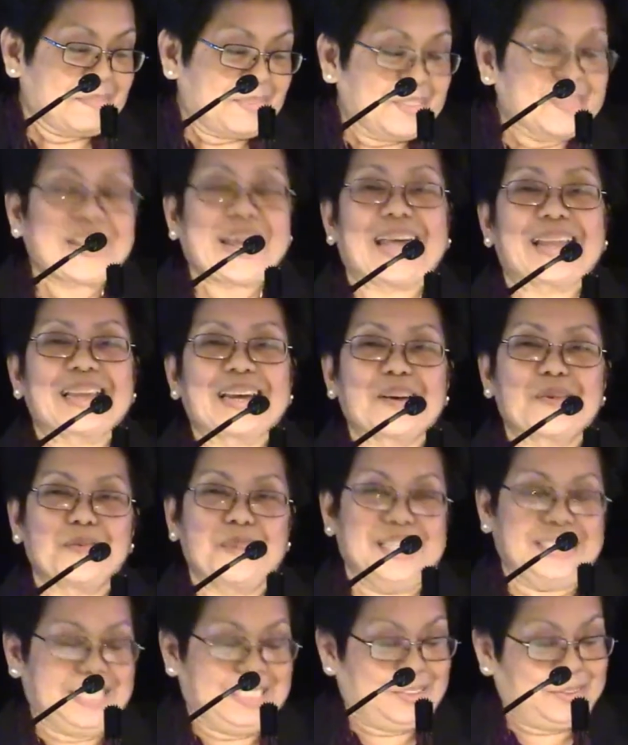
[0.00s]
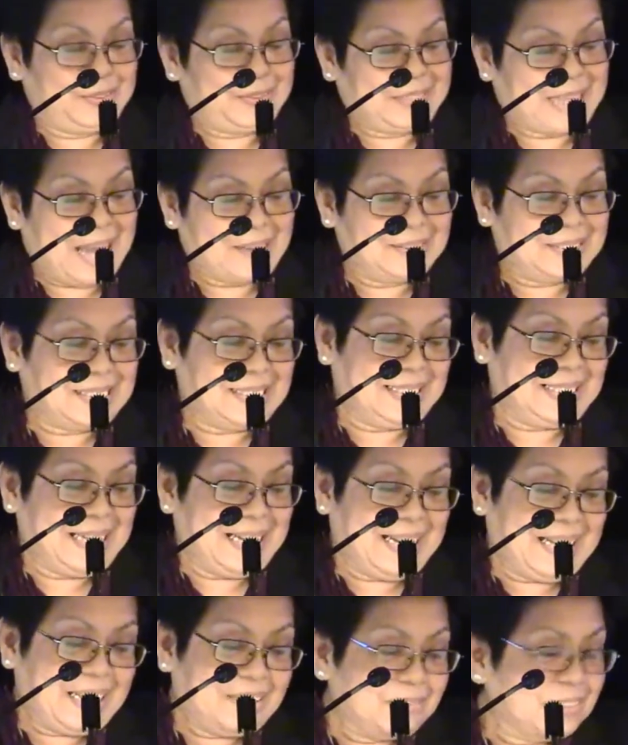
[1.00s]
together with the
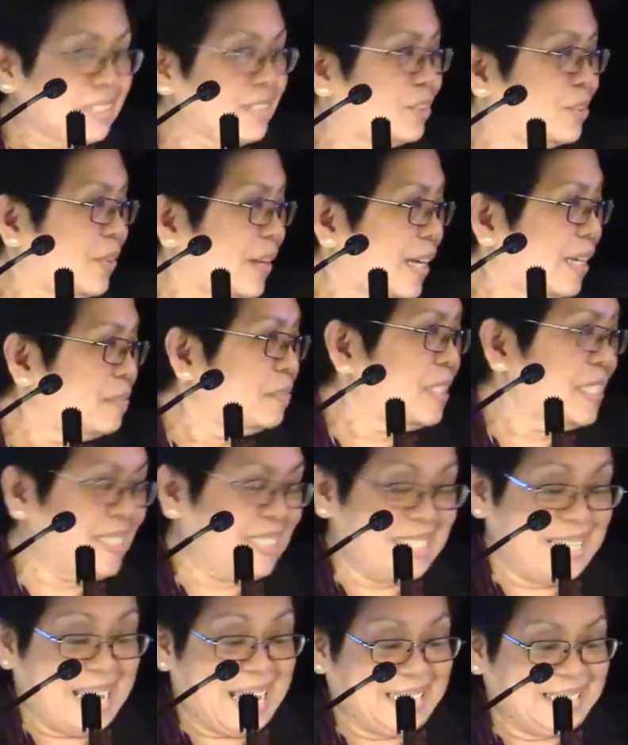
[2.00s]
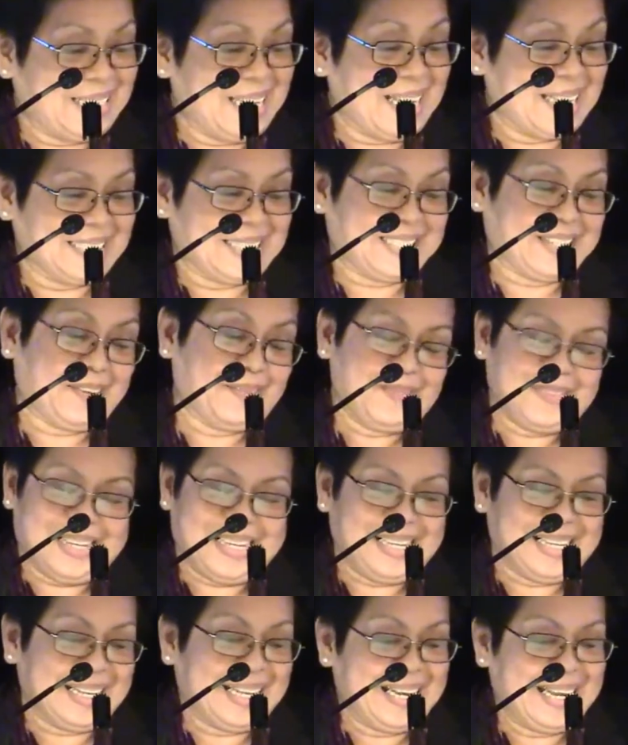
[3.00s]
2011-12 CCHS,
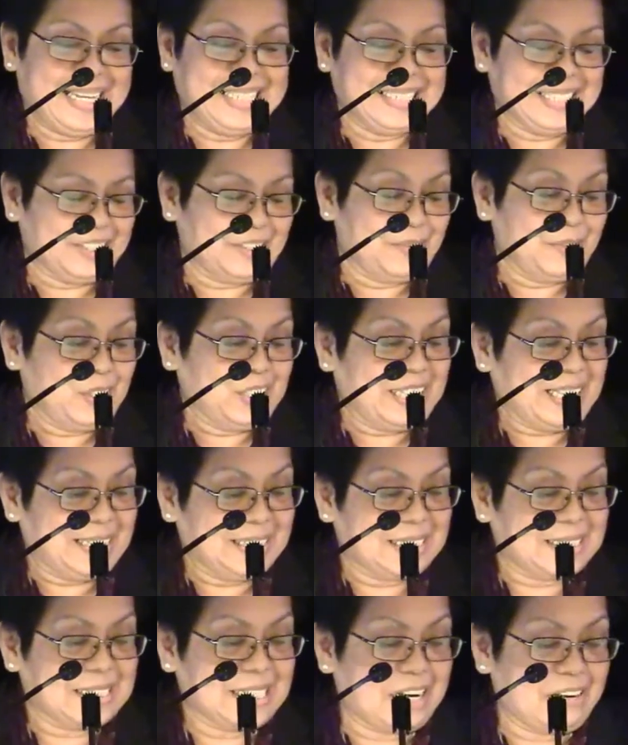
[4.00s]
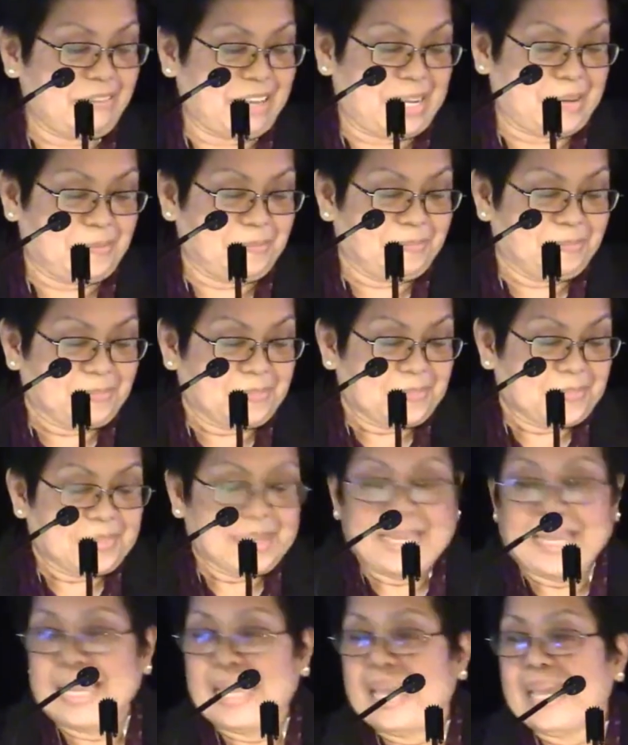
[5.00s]
Canadian Community Health Survey.
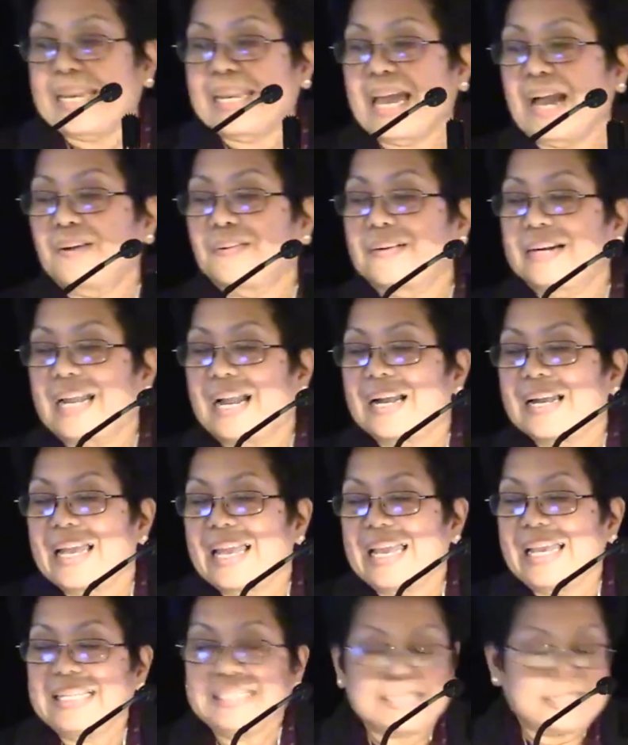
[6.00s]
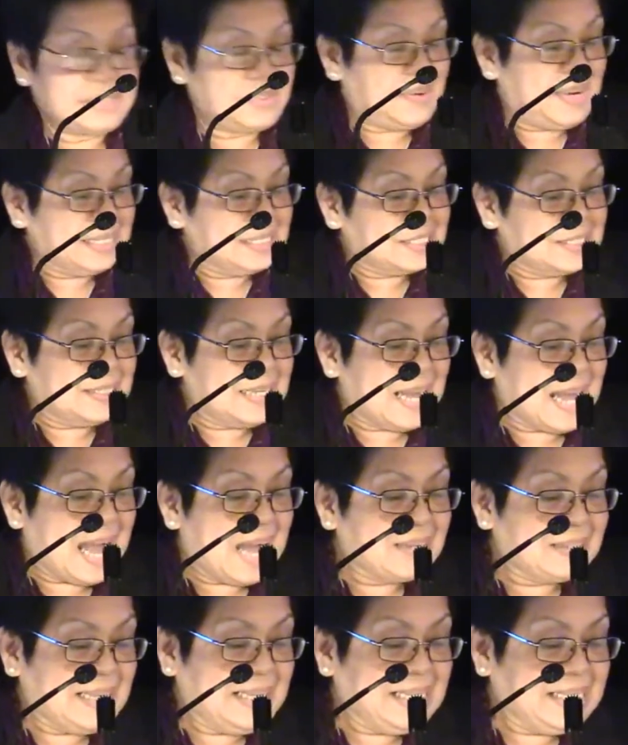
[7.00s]
Now, integration
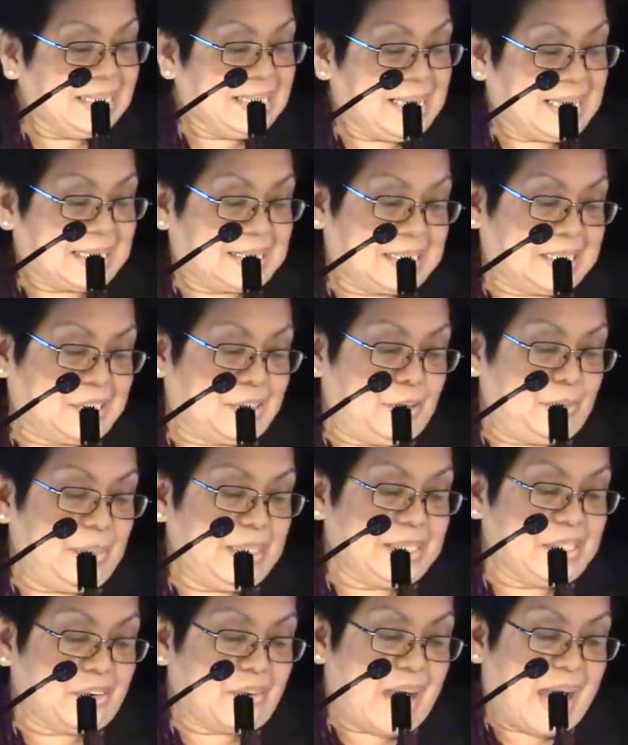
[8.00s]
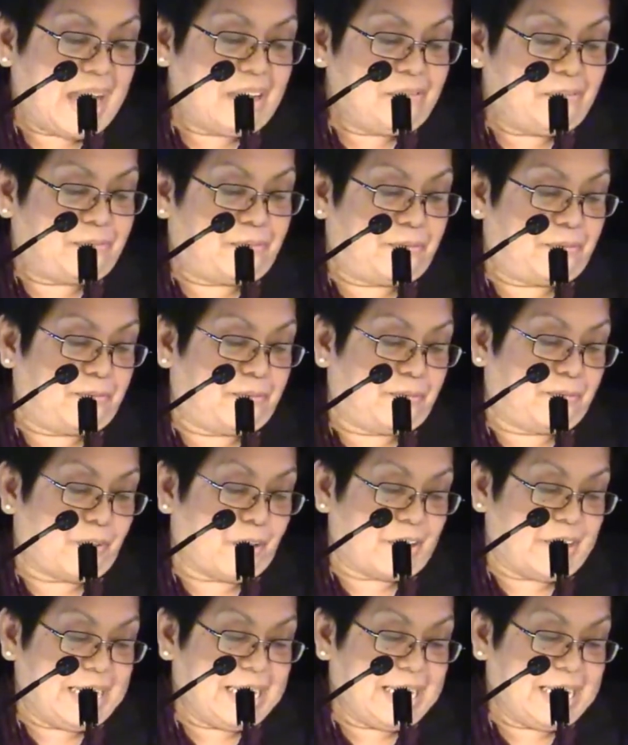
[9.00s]
index could be derived for